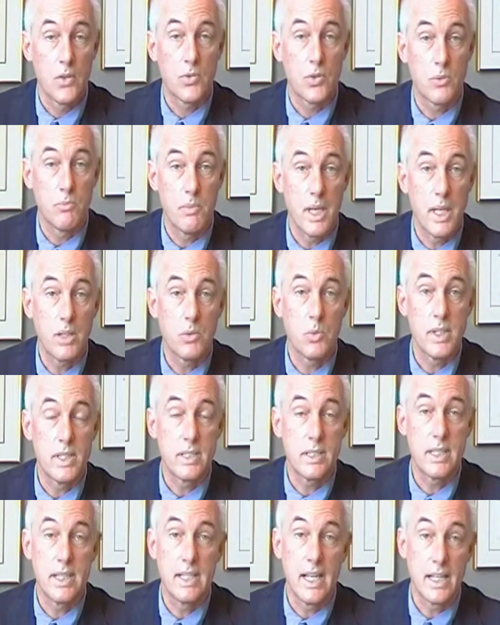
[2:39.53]
For men, we
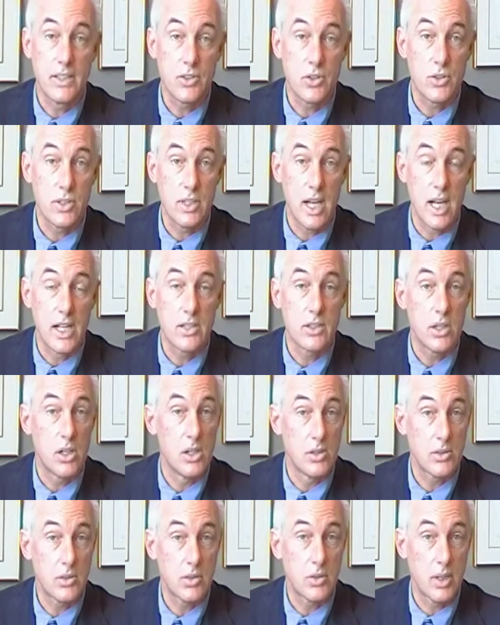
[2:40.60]
see exercise
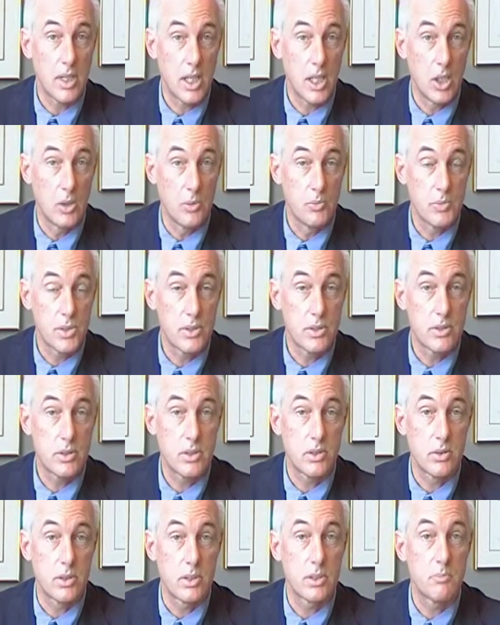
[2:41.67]
also helps
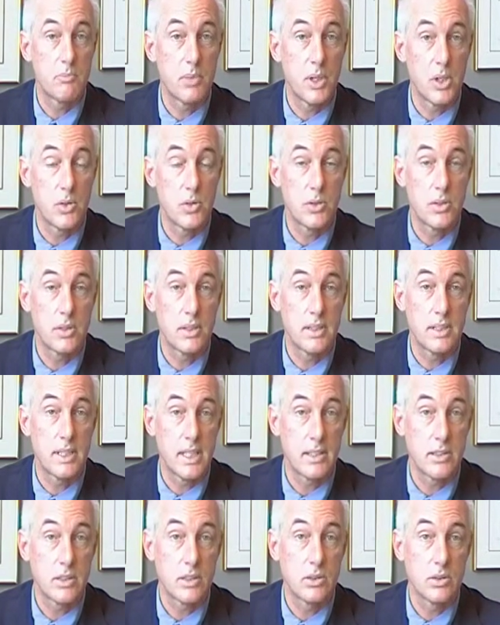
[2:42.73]
to expose the
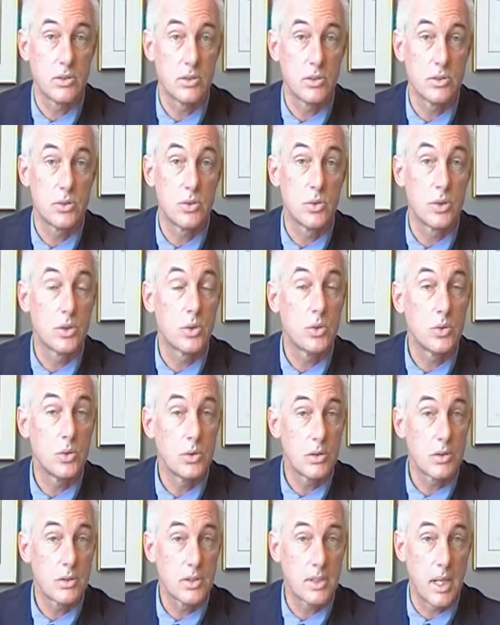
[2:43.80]
testicles to a
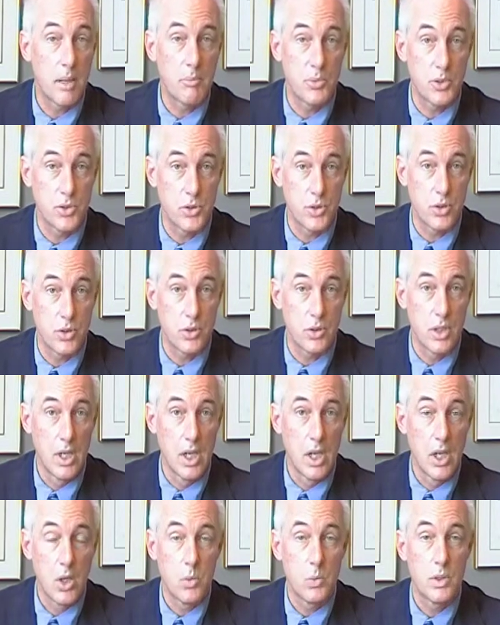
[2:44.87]
cooler temperature
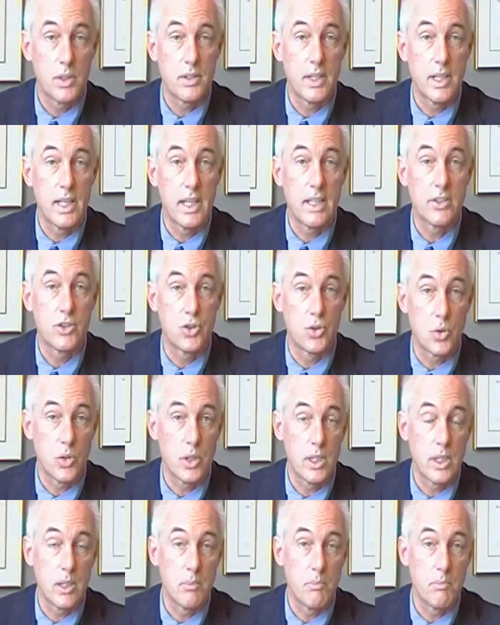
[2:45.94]
where they
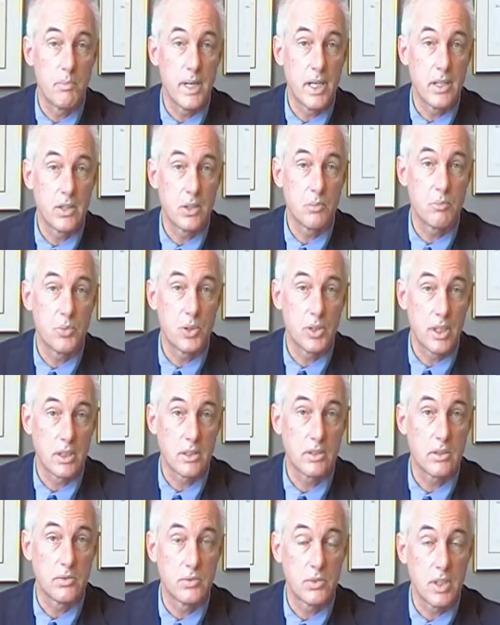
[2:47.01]
enjoy a better
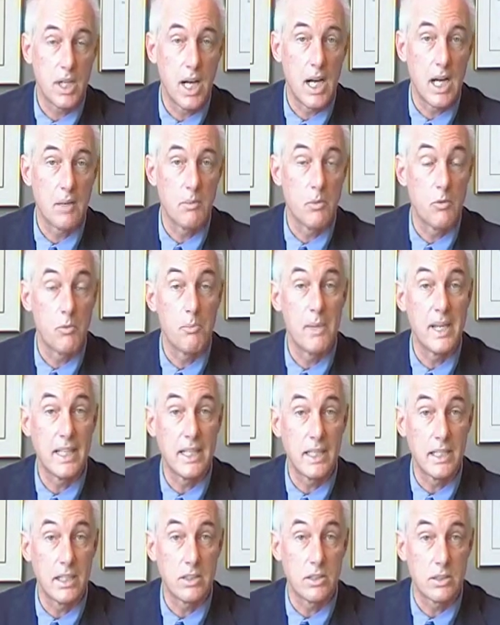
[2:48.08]
productive time
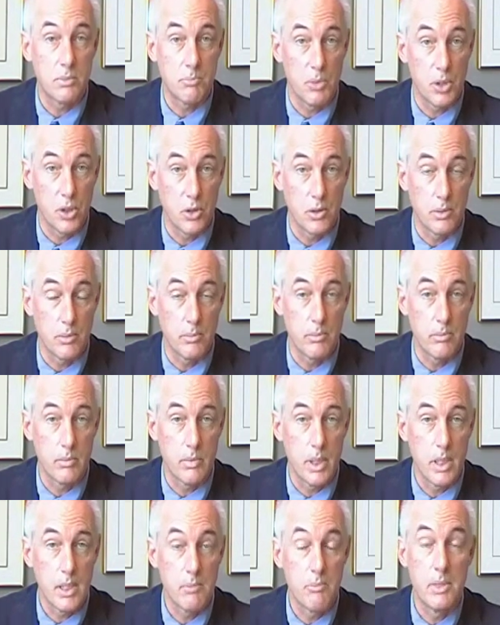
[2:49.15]
making sperm.
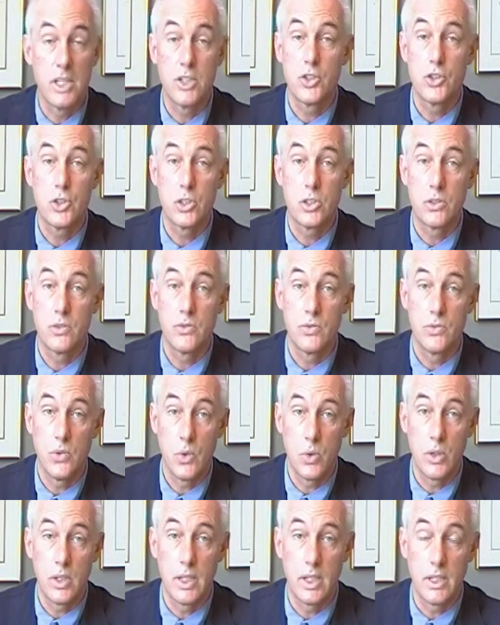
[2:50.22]
Men should
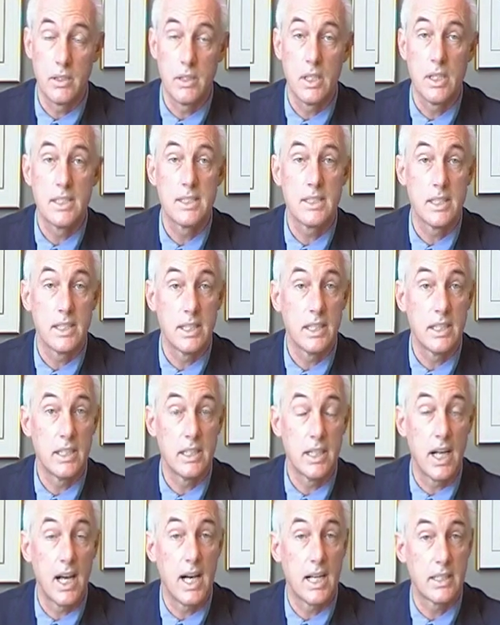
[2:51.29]
avoid sitting
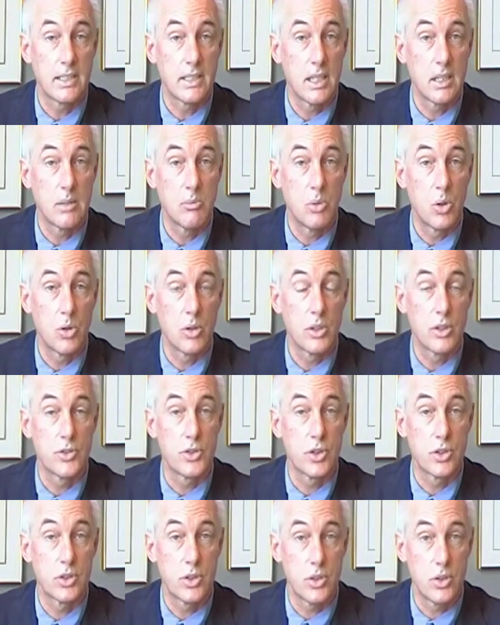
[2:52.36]
in a hot tub or a
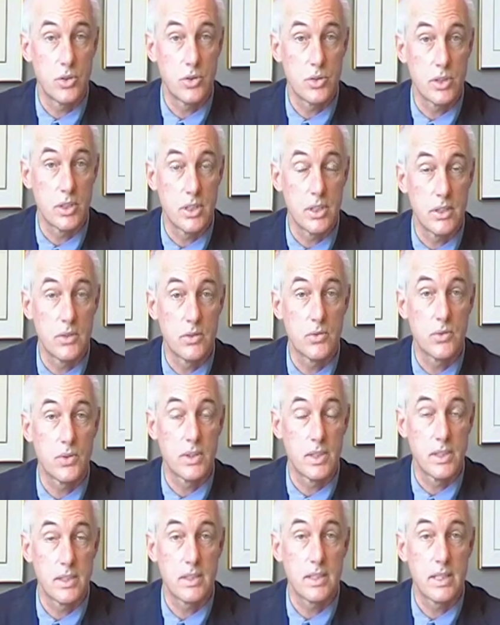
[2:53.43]
jacuzzi
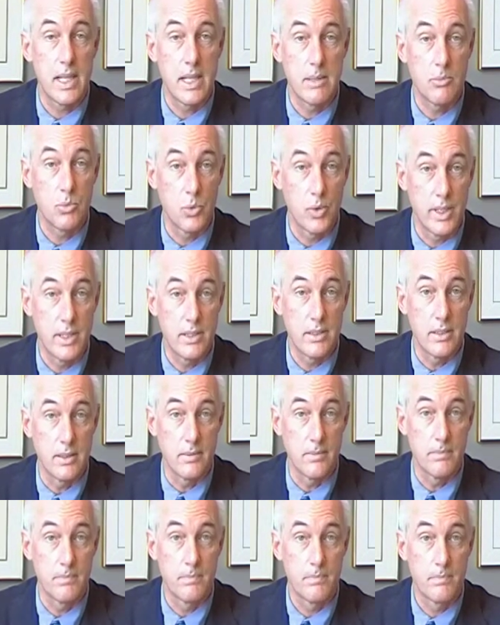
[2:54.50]
for the same
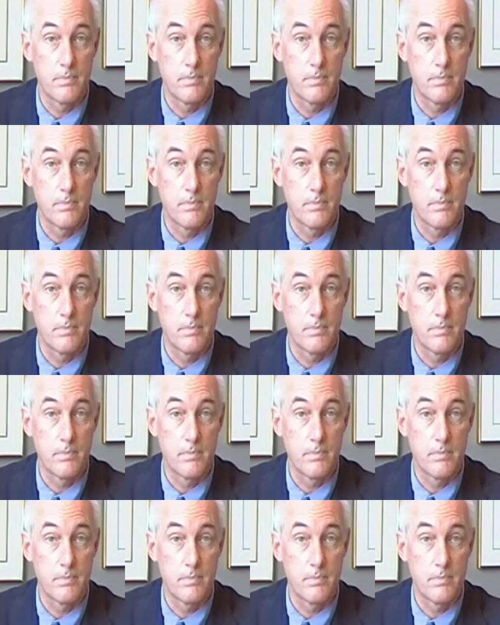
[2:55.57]
reason.